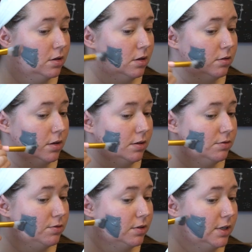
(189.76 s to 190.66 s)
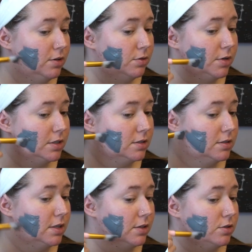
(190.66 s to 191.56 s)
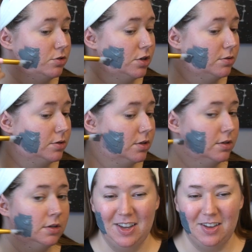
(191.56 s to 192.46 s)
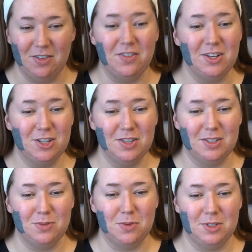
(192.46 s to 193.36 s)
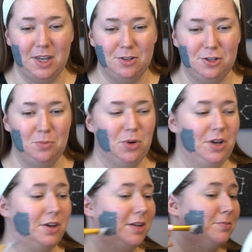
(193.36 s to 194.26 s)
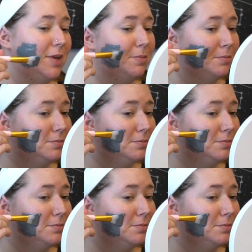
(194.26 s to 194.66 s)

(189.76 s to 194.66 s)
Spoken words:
Okay, for legal reasons, that's a joke. Revenge of the Sith was actually pretty good. Yep.